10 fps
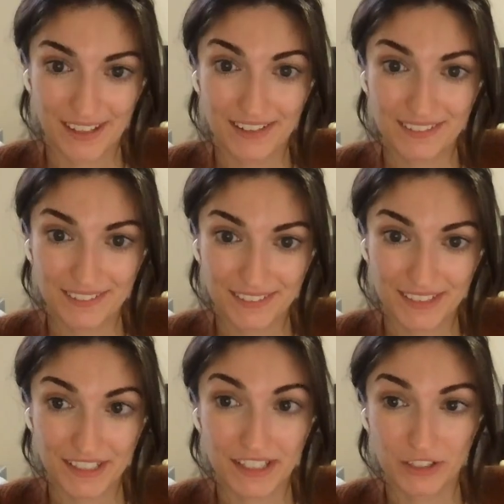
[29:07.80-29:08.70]
Yeah,
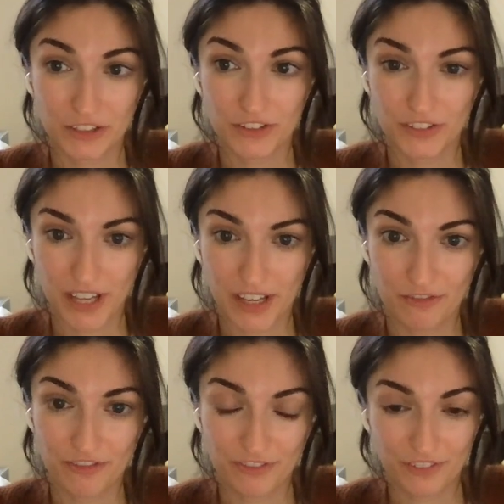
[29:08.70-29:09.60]
it could
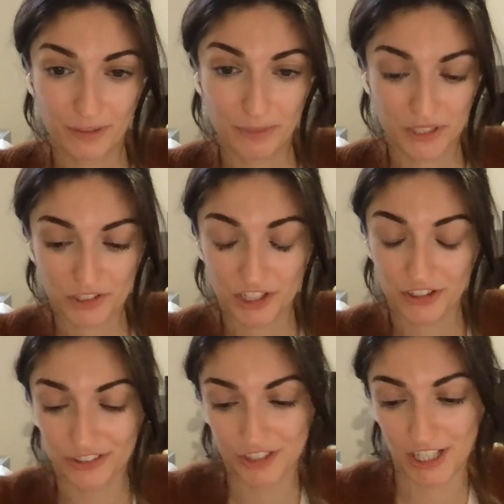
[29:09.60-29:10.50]
save a big
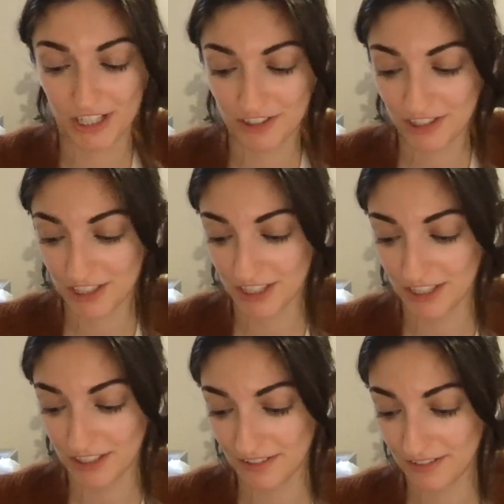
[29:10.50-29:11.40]
chunk of change
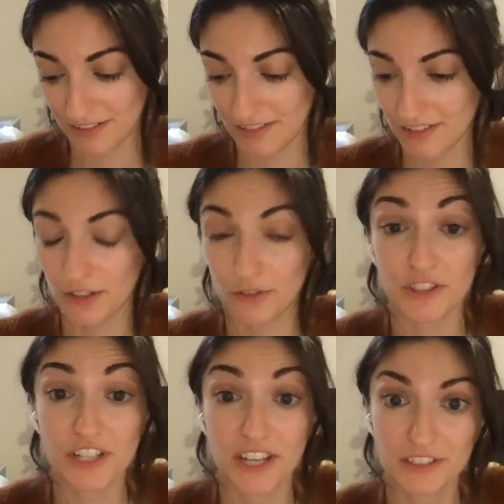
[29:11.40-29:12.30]
in
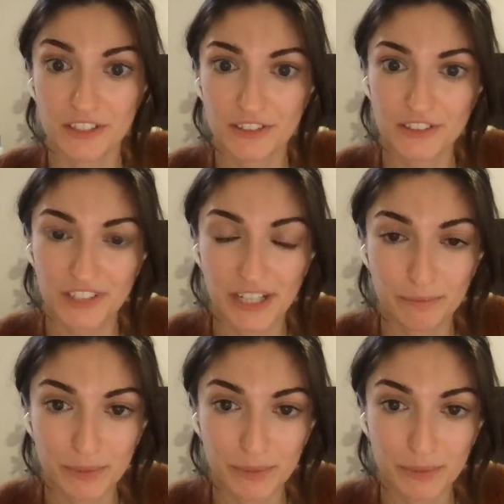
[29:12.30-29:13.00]
over 10 years in that